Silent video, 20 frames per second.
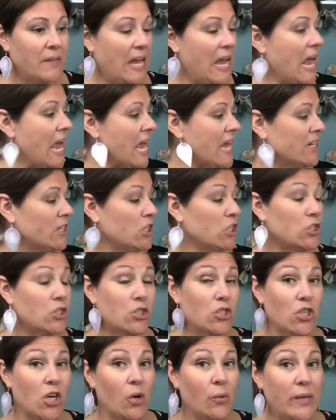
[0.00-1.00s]
and
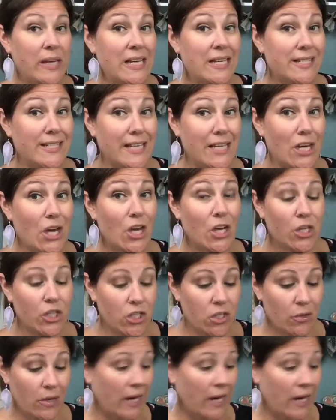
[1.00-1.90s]
so easy. You